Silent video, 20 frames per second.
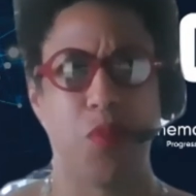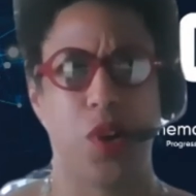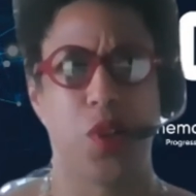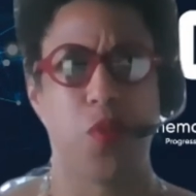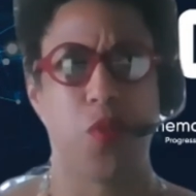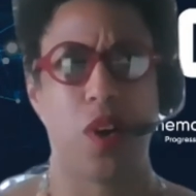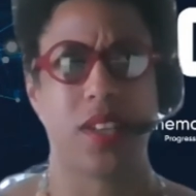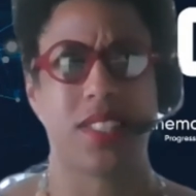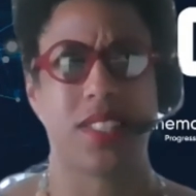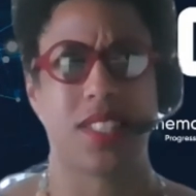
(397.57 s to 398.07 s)
What do
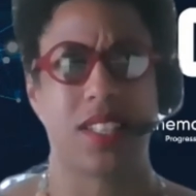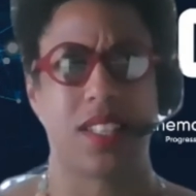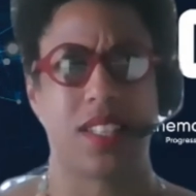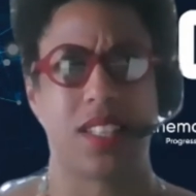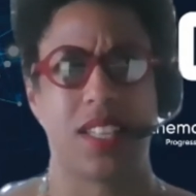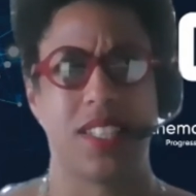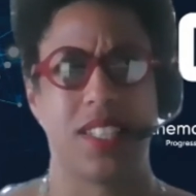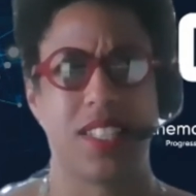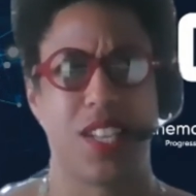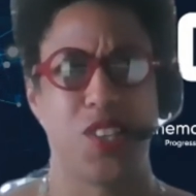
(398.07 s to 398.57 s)
you want us to
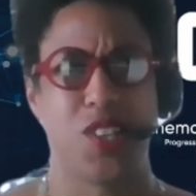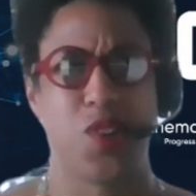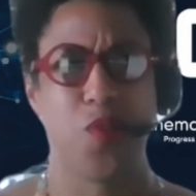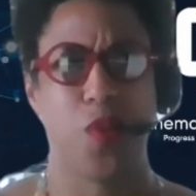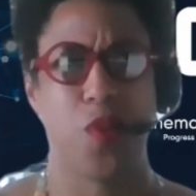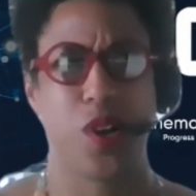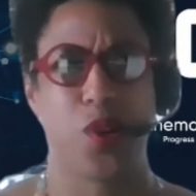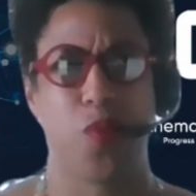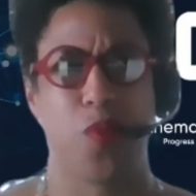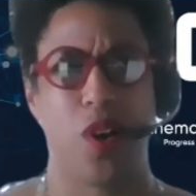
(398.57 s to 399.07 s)
continue?
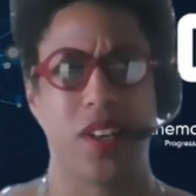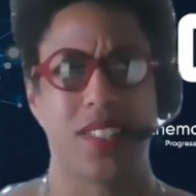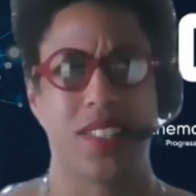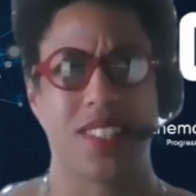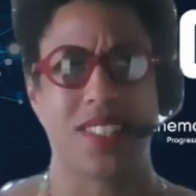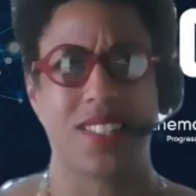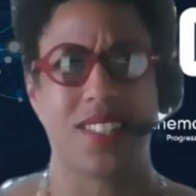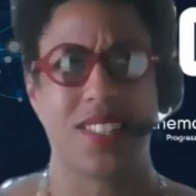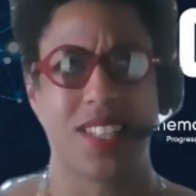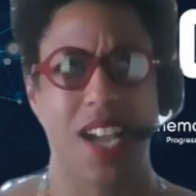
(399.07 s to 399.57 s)
What do you want us
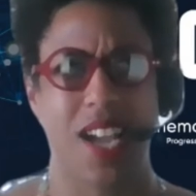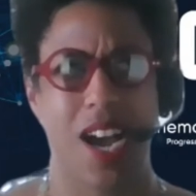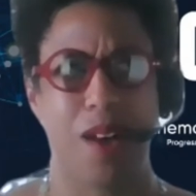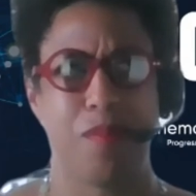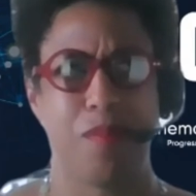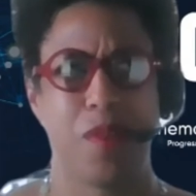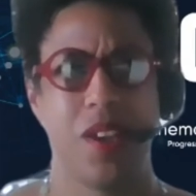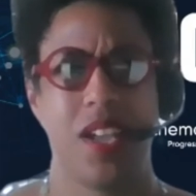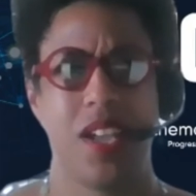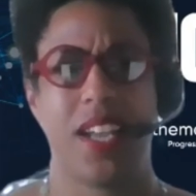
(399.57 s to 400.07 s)
to
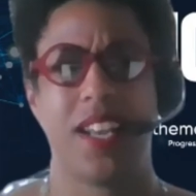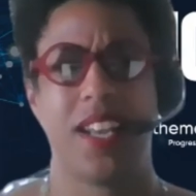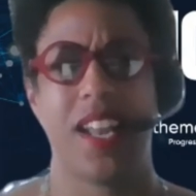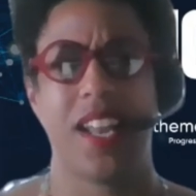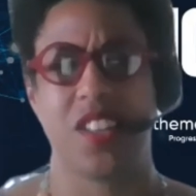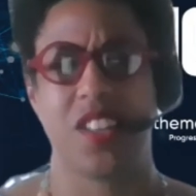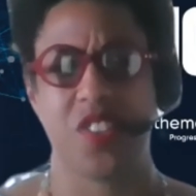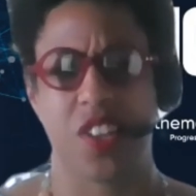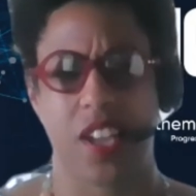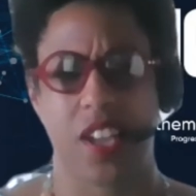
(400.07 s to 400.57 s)
stop? And
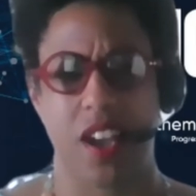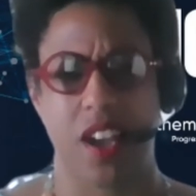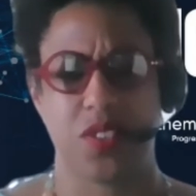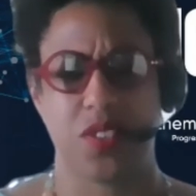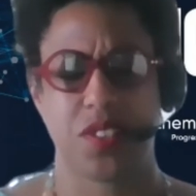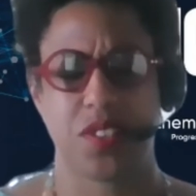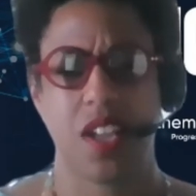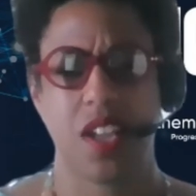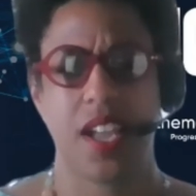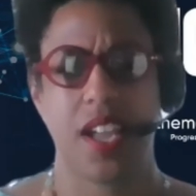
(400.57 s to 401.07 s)
anything
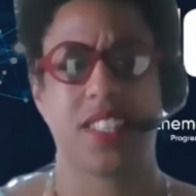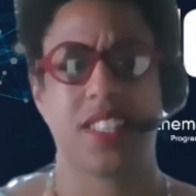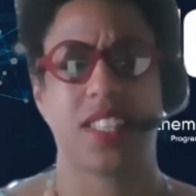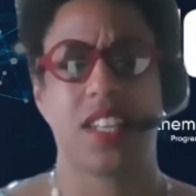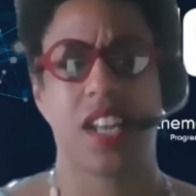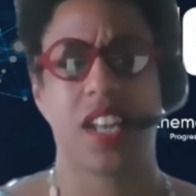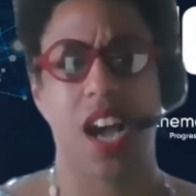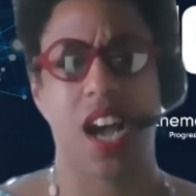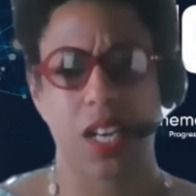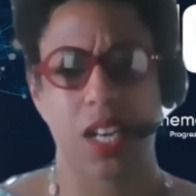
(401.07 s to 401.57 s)
else. It's
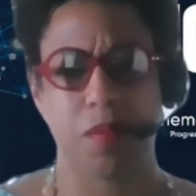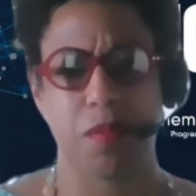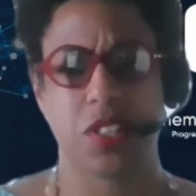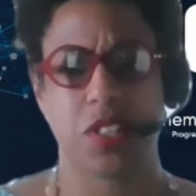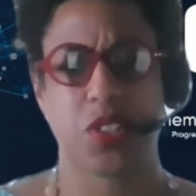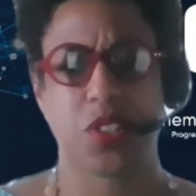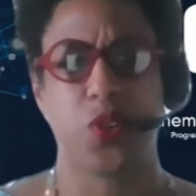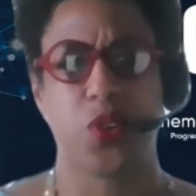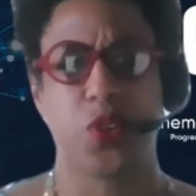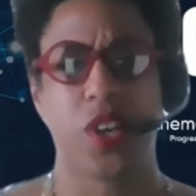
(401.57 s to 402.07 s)

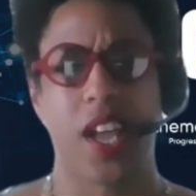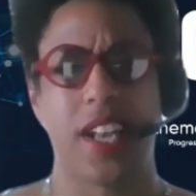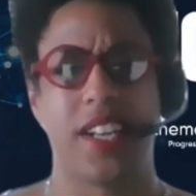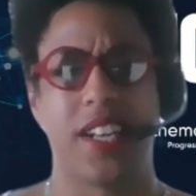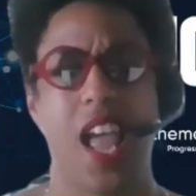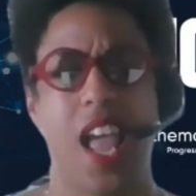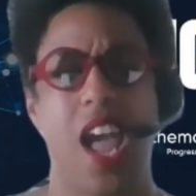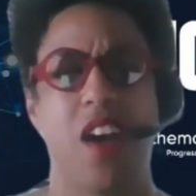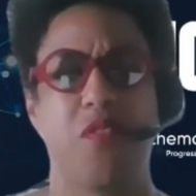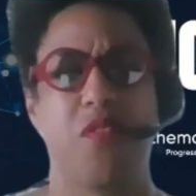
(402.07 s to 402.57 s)
anonymous. You'll get
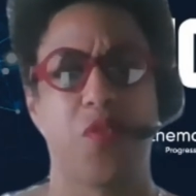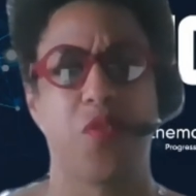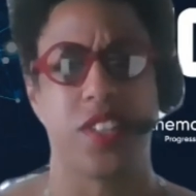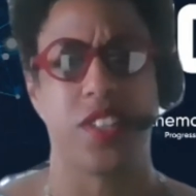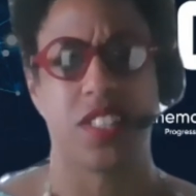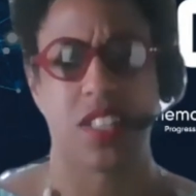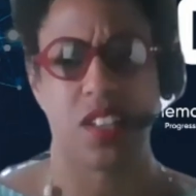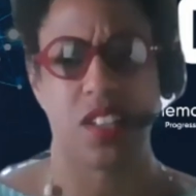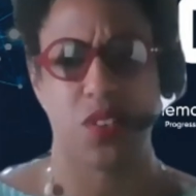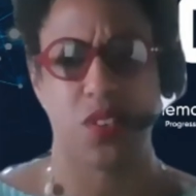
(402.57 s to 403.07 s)
it
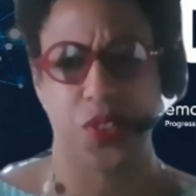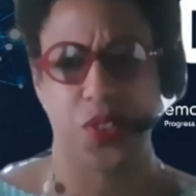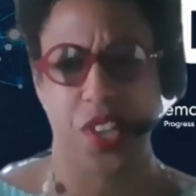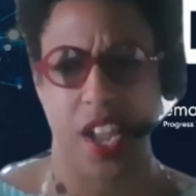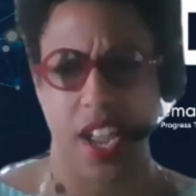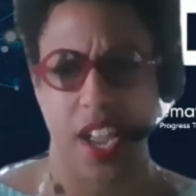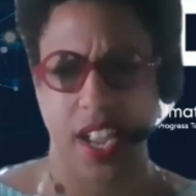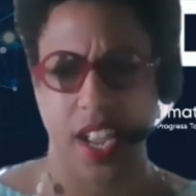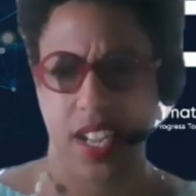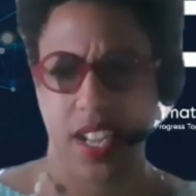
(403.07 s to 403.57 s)
every single
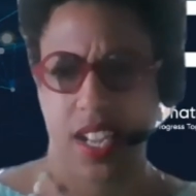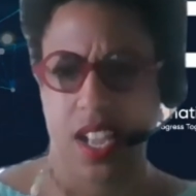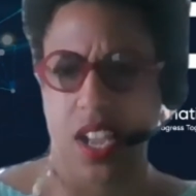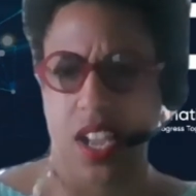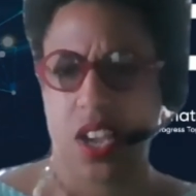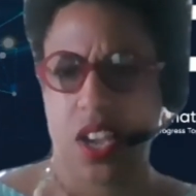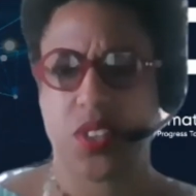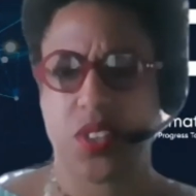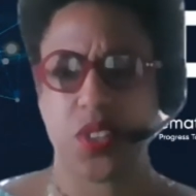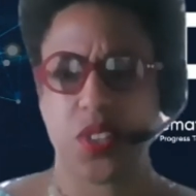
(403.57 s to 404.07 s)
day.
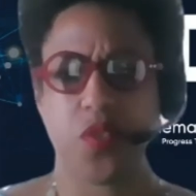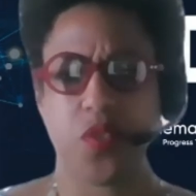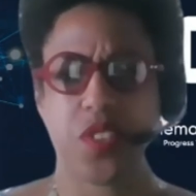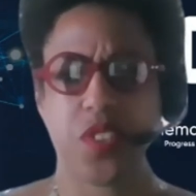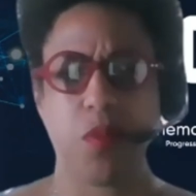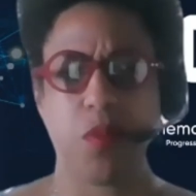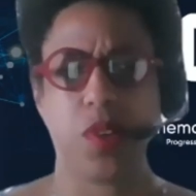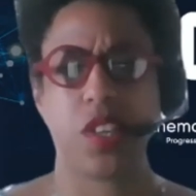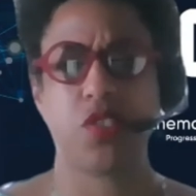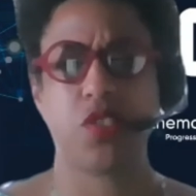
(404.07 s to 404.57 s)
So if
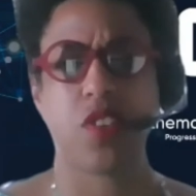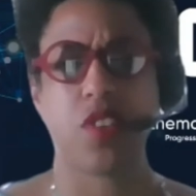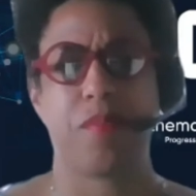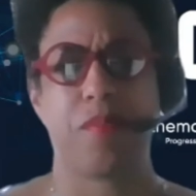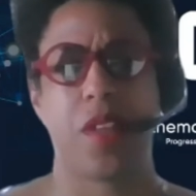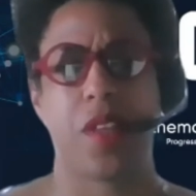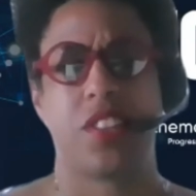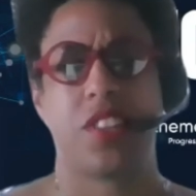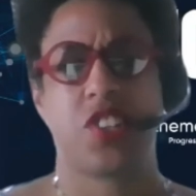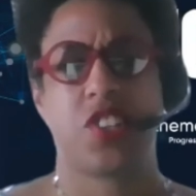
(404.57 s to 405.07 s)
someone could
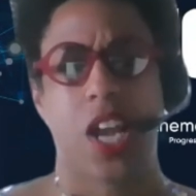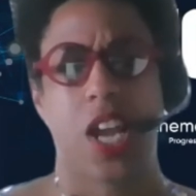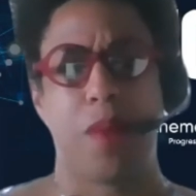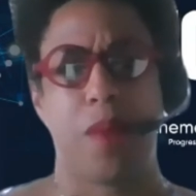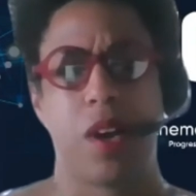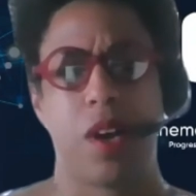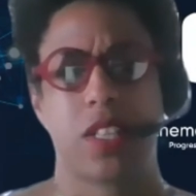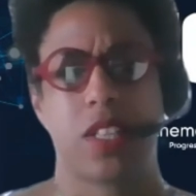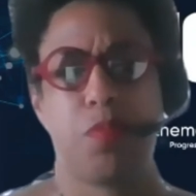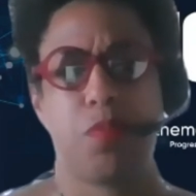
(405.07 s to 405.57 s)
drop that in the
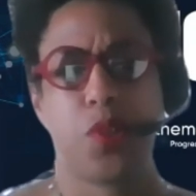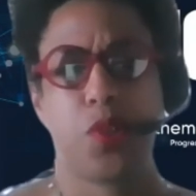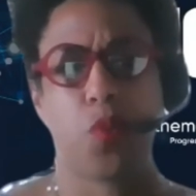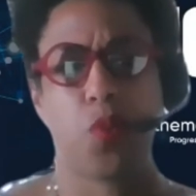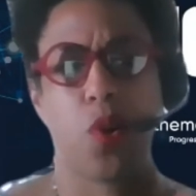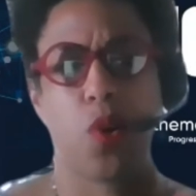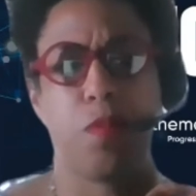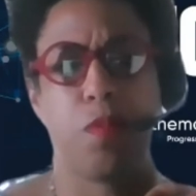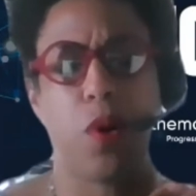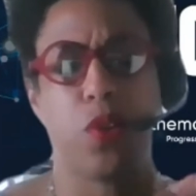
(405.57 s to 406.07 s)
chat box and put the
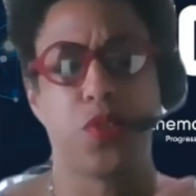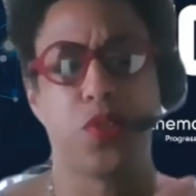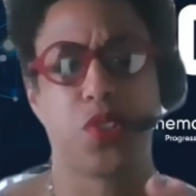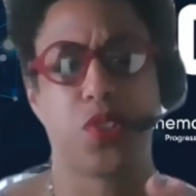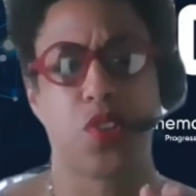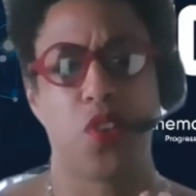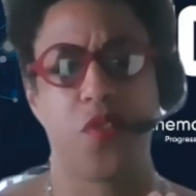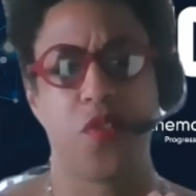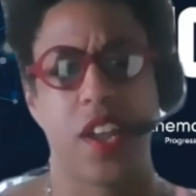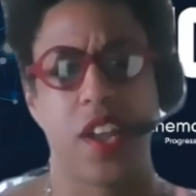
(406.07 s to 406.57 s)
word pulse
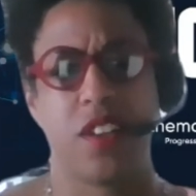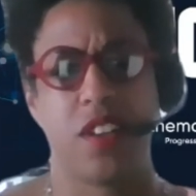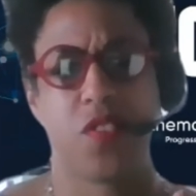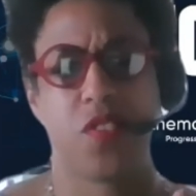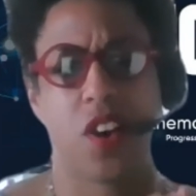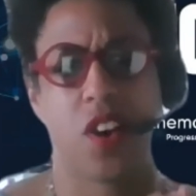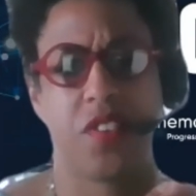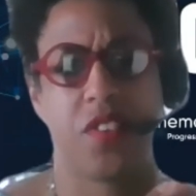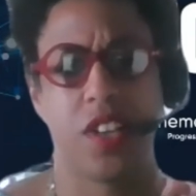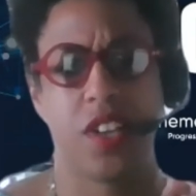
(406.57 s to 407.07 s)
survey in
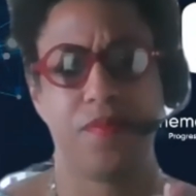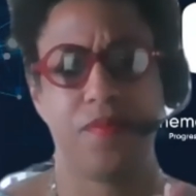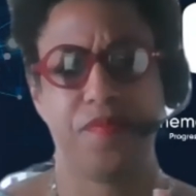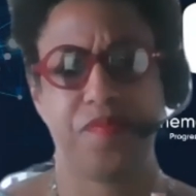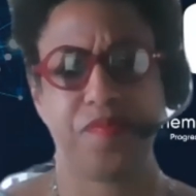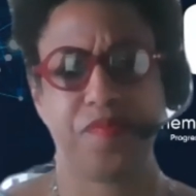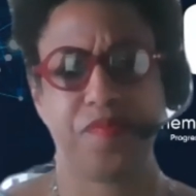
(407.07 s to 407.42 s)
front of it.